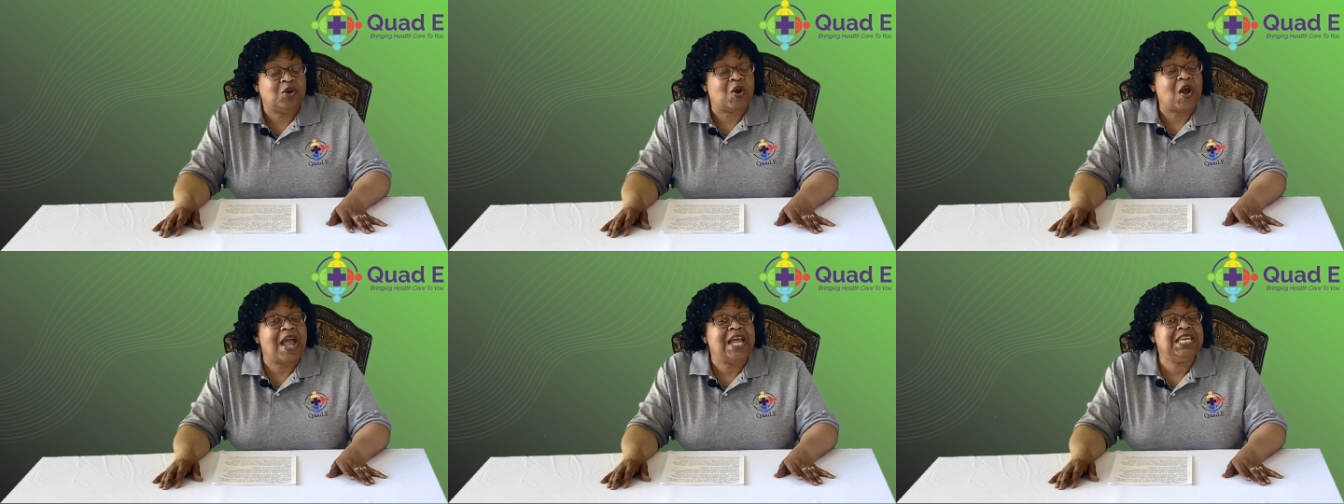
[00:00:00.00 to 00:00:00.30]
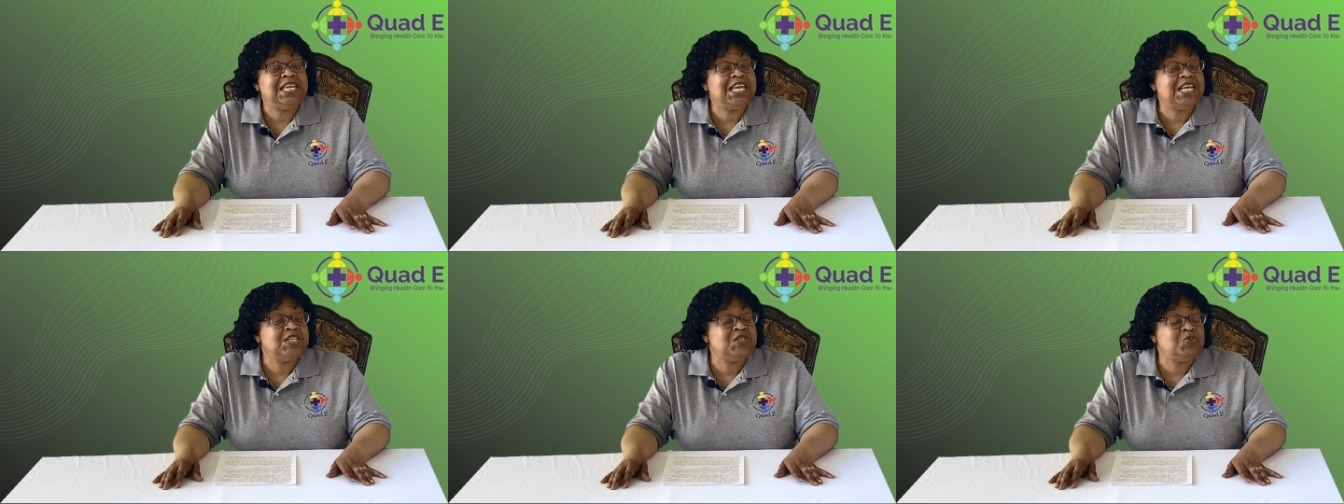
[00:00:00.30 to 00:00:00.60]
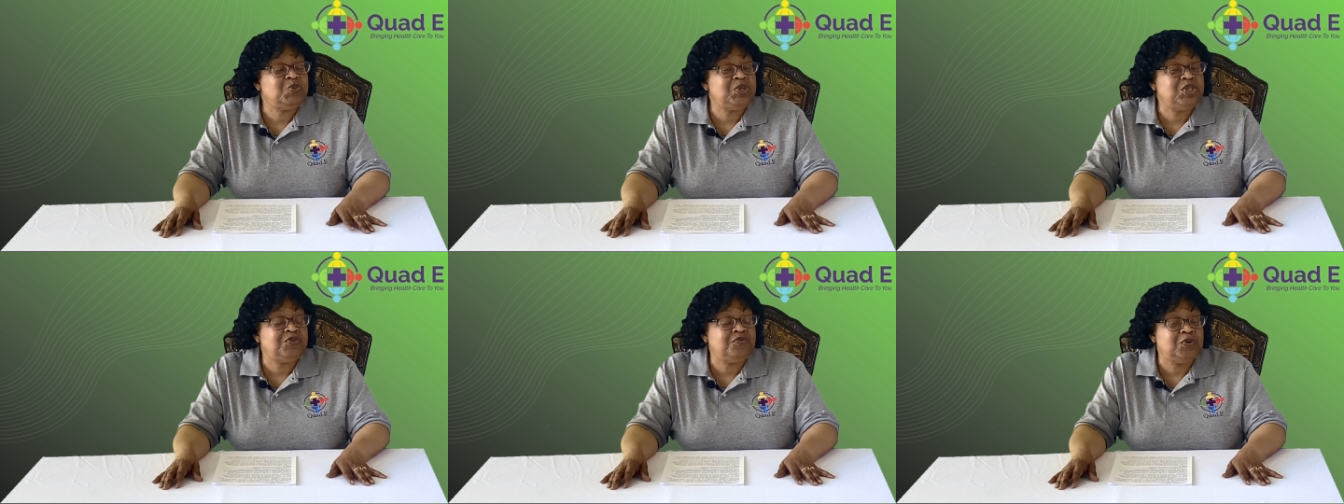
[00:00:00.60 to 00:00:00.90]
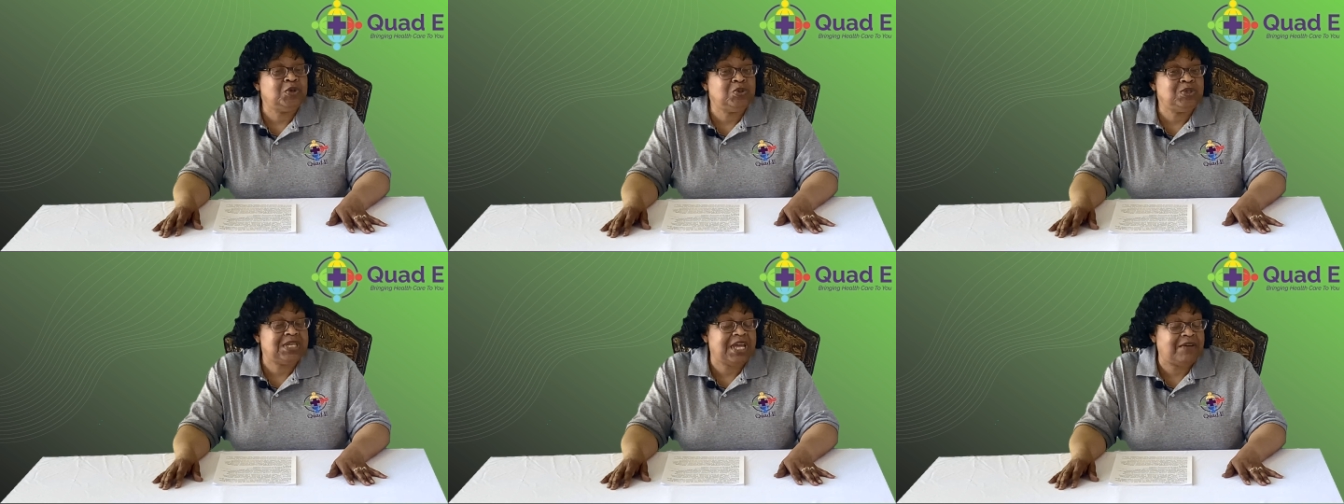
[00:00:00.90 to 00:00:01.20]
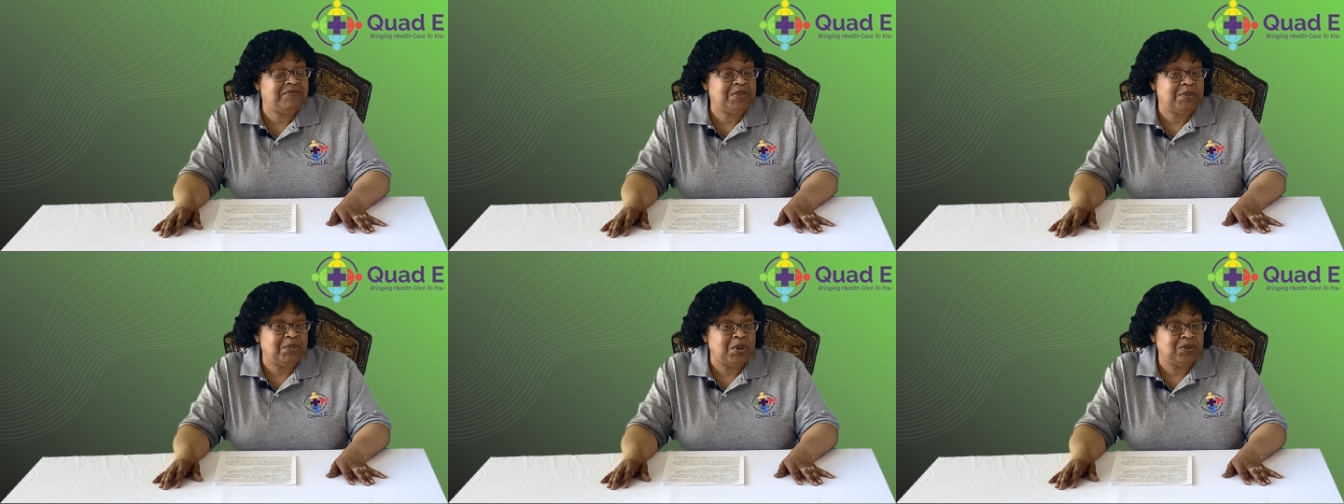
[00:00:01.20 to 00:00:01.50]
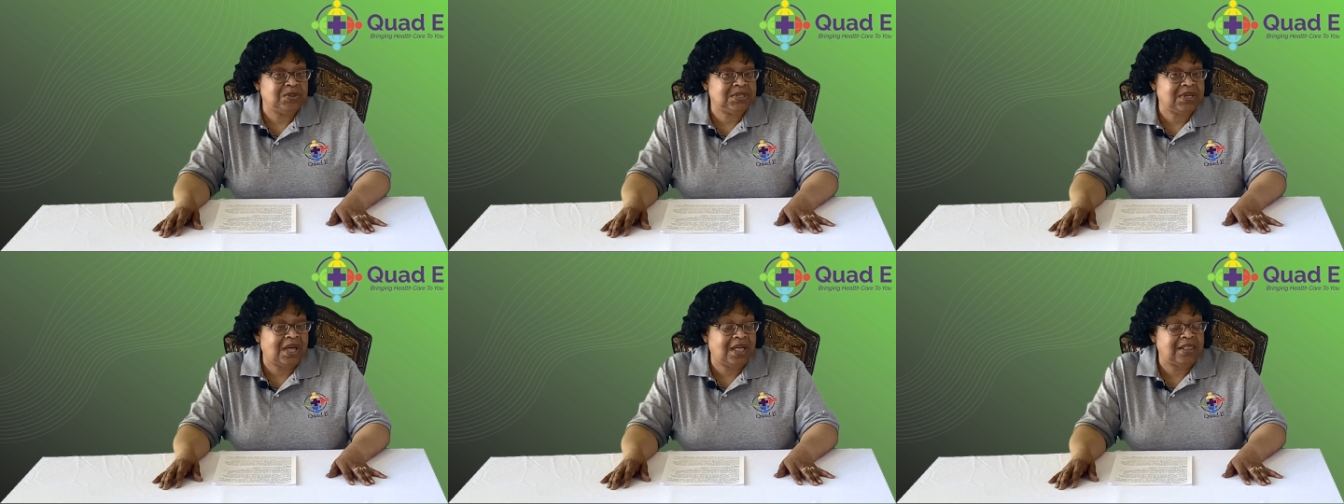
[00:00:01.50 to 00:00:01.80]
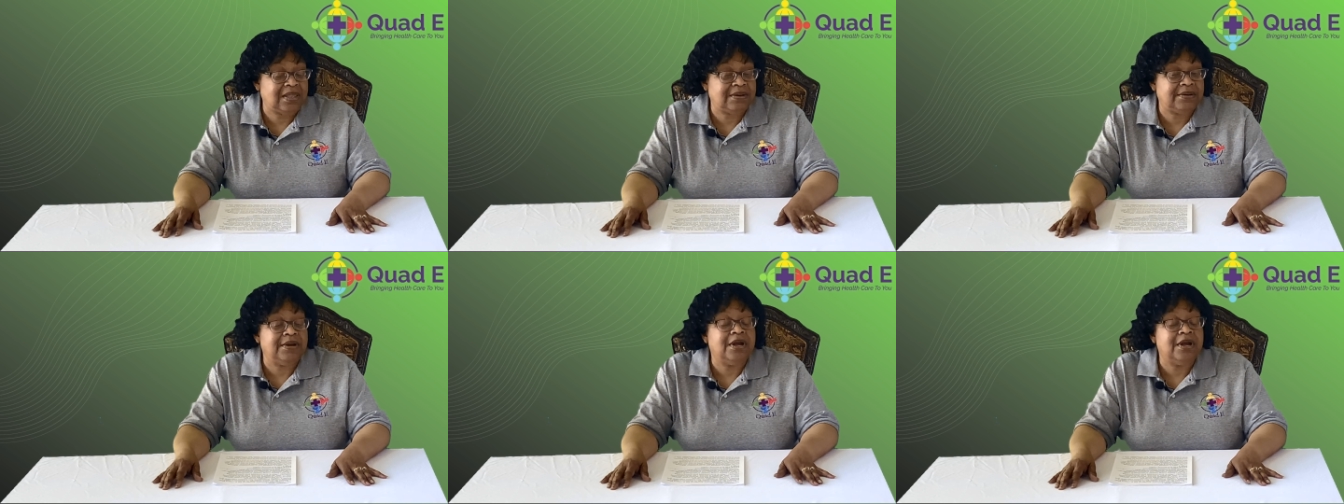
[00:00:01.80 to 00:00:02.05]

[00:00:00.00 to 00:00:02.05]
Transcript: And guess which foods have the most color?